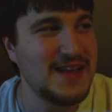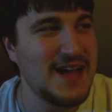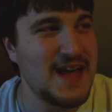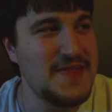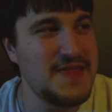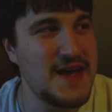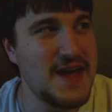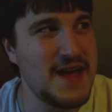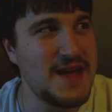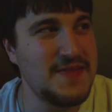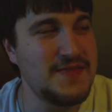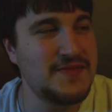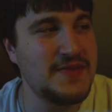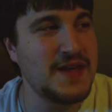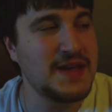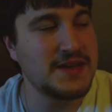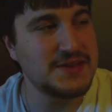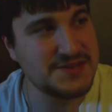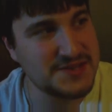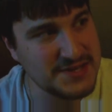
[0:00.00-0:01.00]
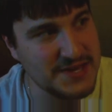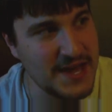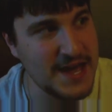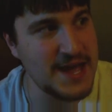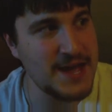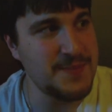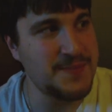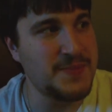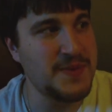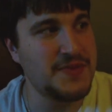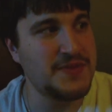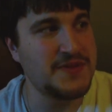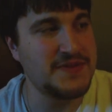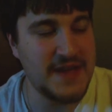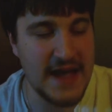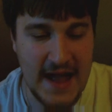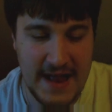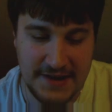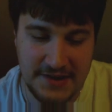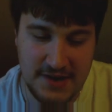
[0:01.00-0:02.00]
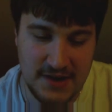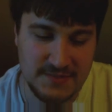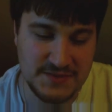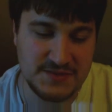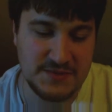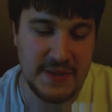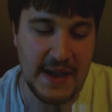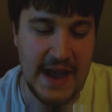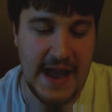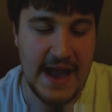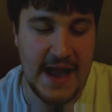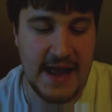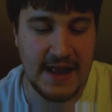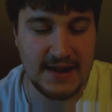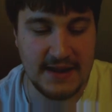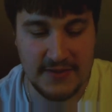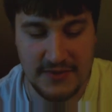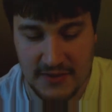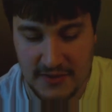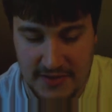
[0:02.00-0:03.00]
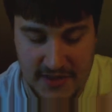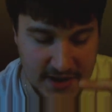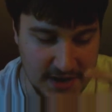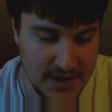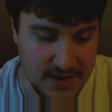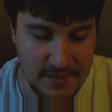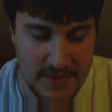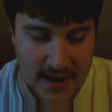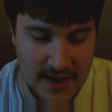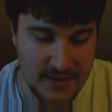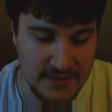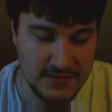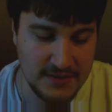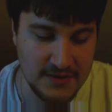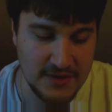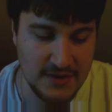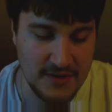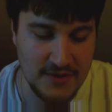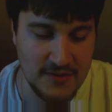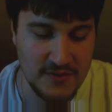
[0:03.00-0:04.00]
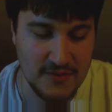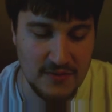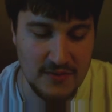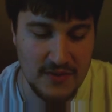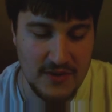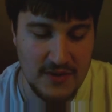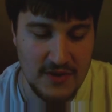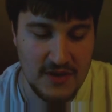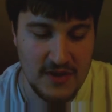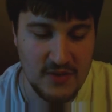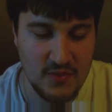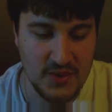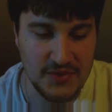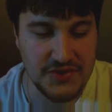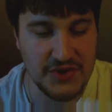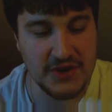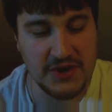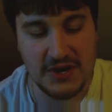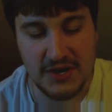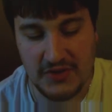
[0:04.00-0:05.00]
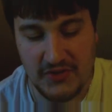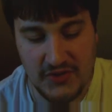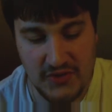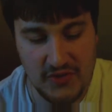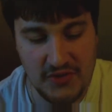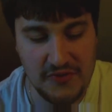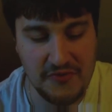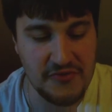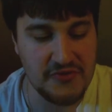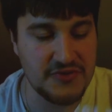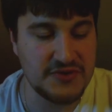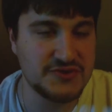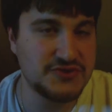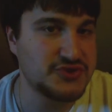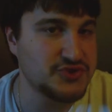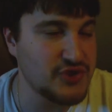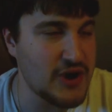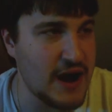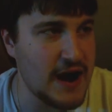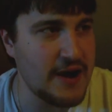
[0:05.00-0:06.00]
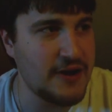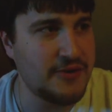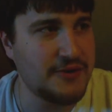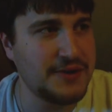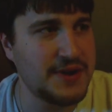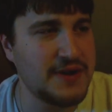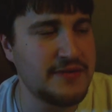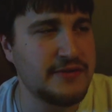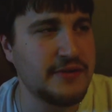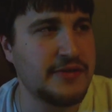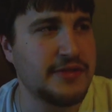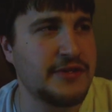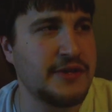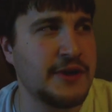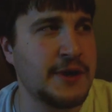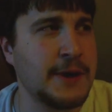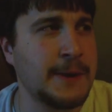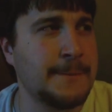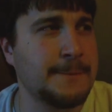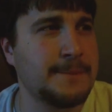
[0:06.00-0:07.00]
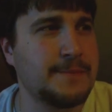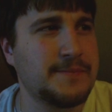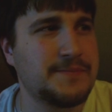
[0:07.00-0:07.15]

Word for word: And then they escape, and the dad comes back, and they're thinking about, you know, what they're going to do for this trial and everything.